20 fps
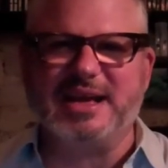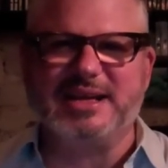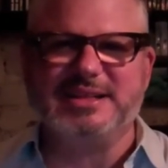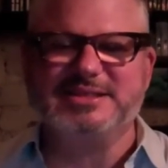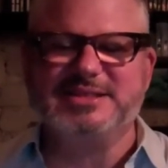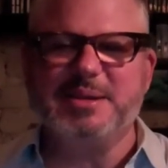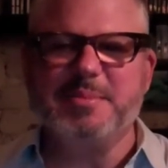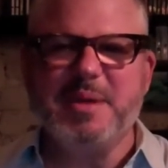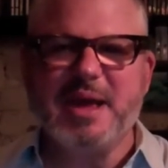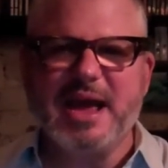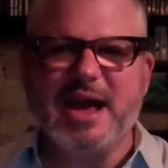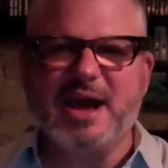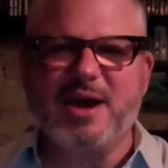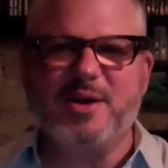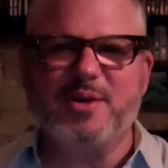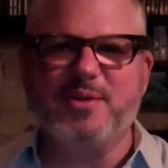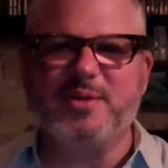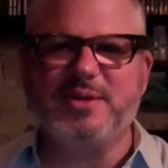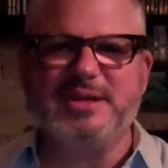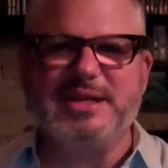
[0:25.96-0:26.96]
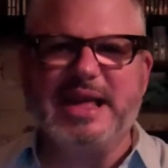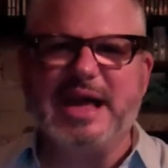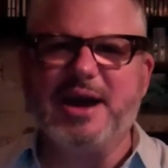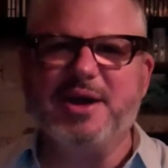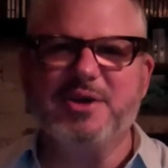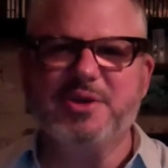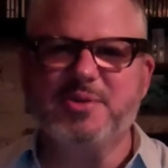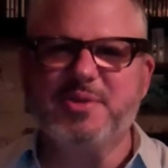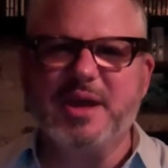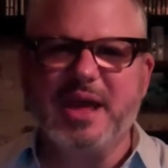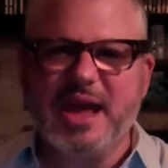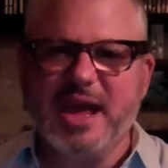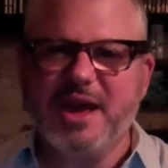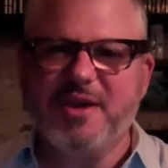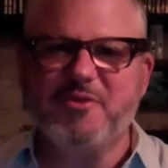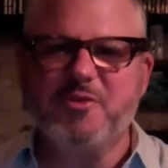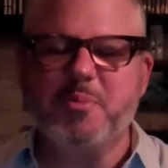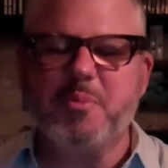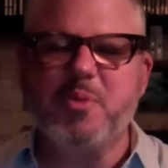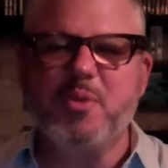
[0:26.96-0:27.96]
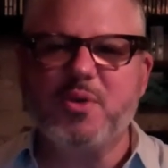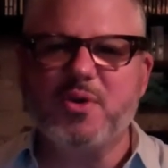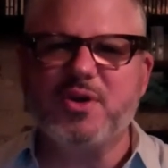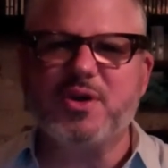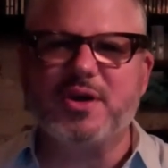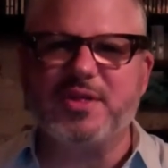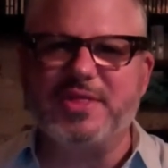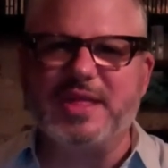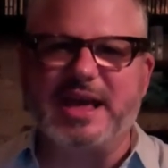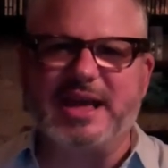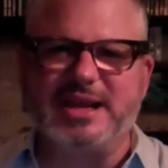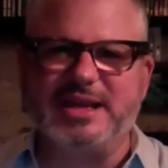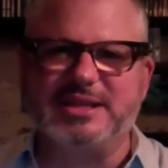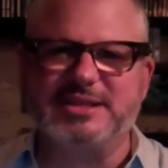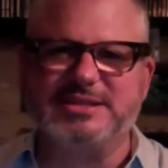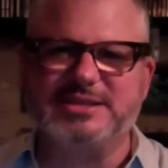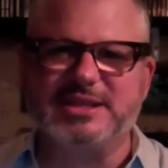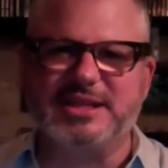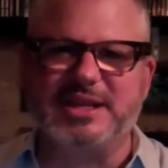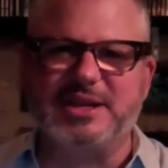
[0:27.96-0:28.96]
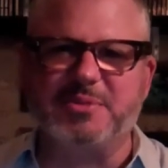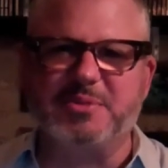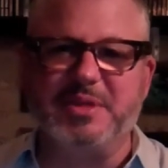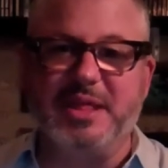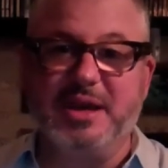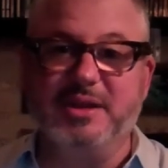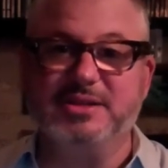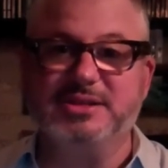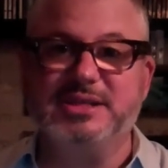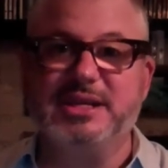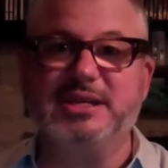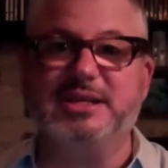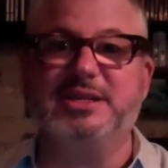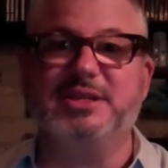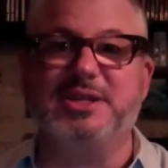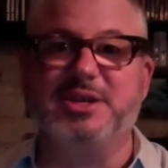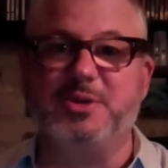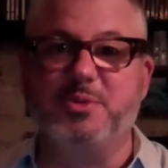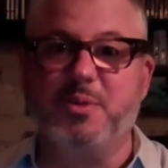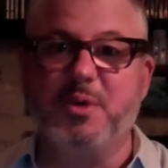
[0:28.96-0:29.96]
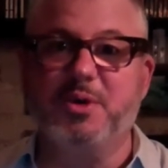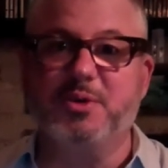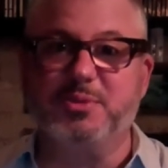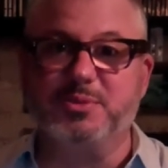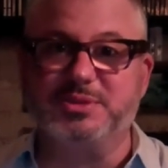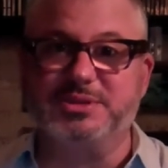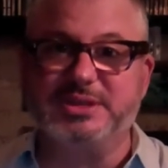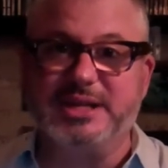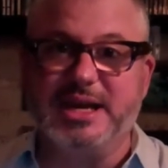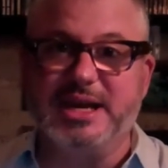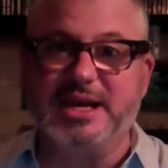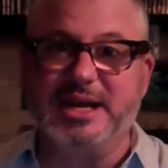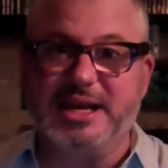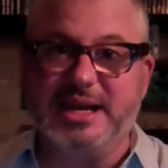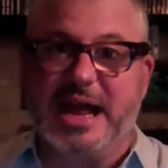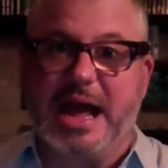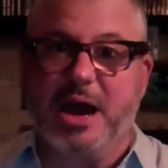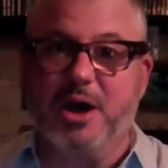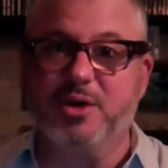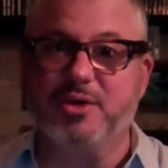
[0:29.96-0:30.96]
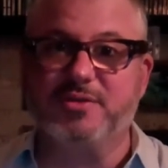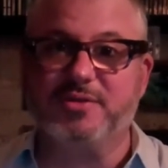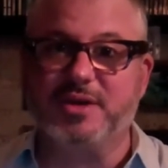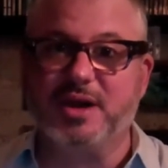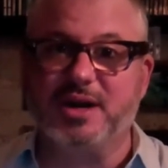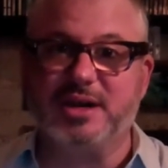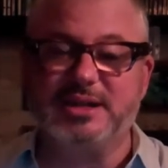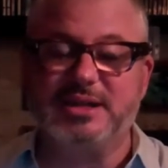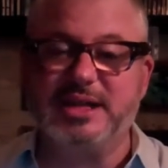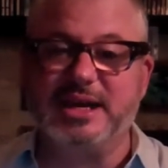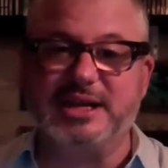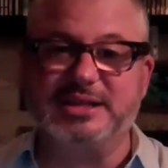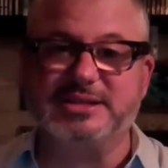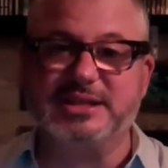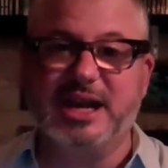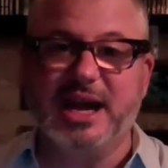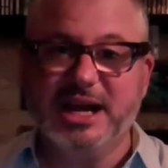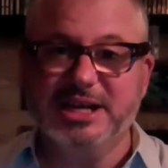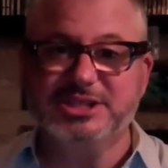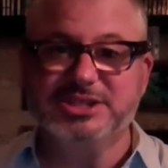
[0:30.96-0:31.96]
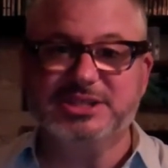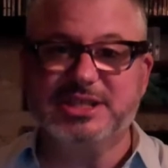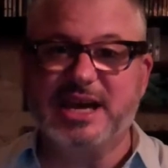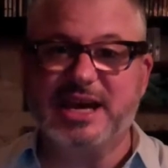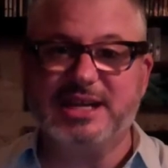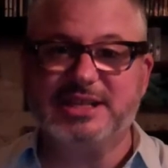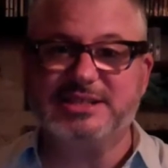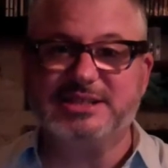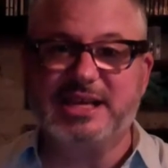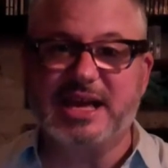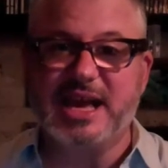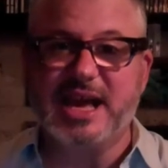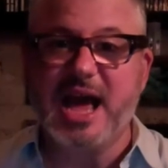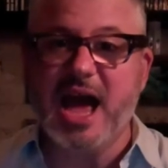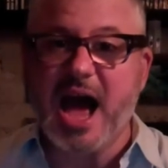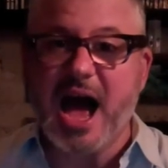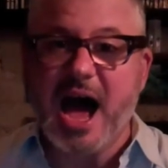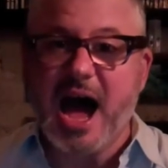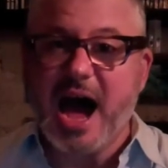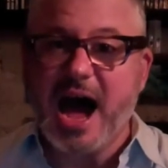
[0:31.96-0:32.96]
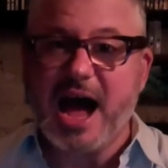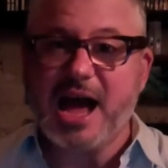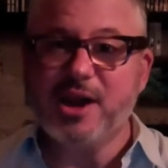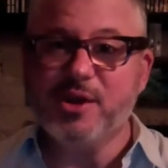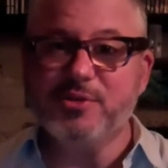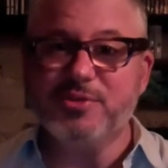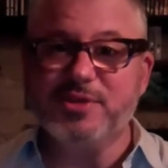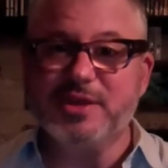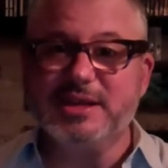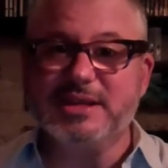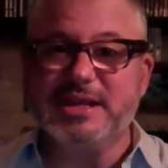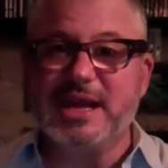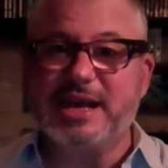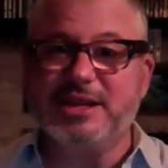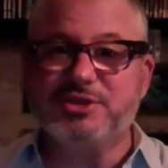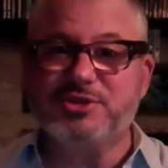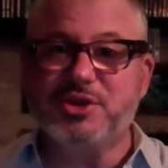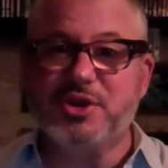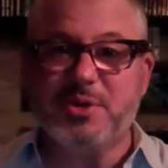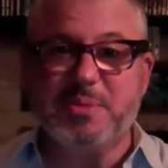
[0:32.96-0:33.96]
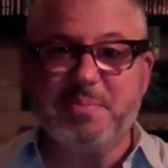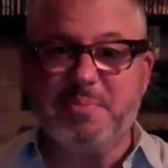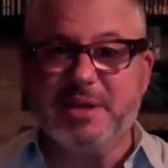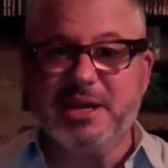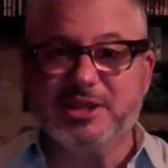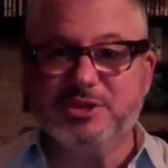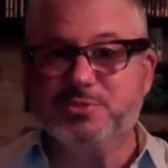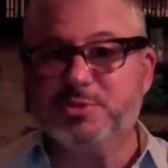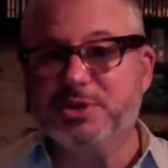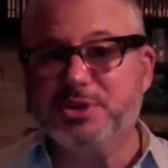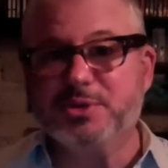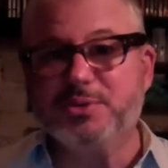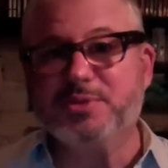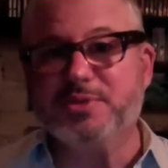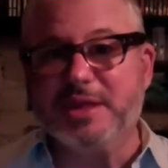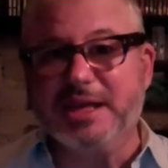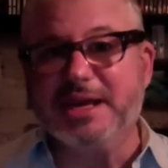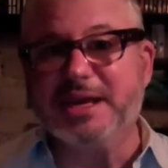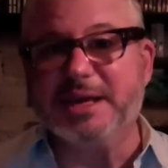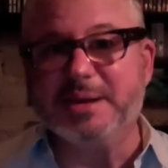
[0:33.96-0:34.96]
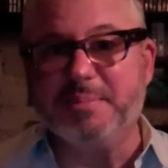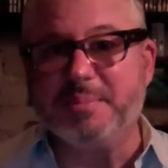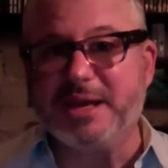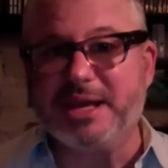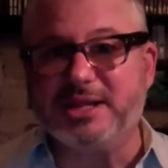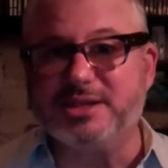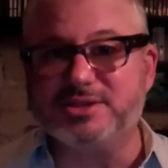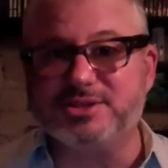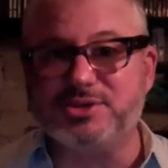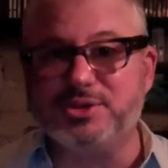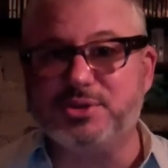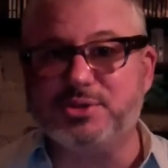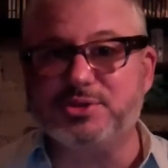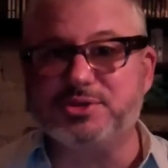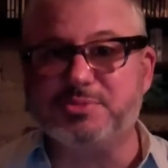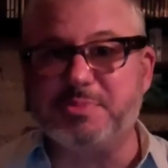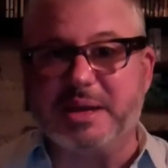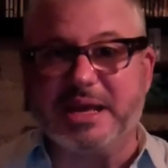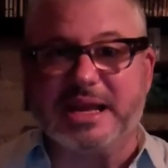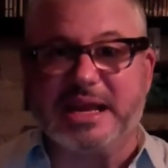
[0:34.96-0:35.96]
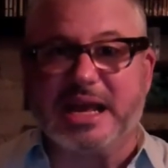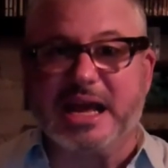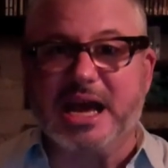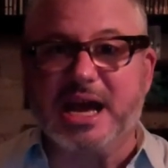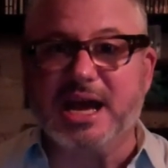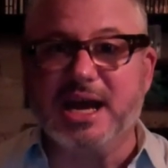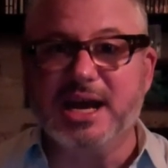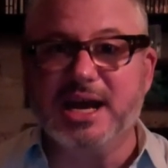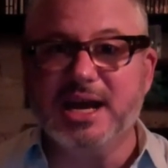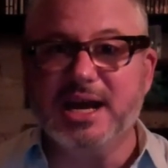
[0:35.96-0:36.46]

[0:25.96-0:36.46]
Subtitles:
Somehow, now you can't report on that incident without saying that the quote was taken out of context. And I just gotta say, I don't think that term means what you think it means, news media.